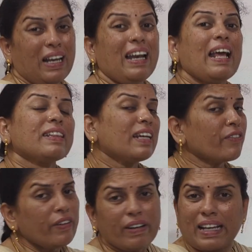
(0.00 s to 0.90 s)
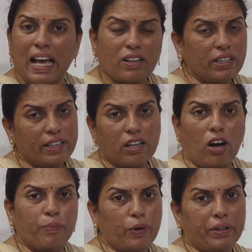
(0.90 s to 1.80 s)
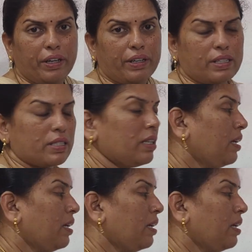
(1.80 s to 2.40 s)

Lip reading: Like that we will calculate compound interest.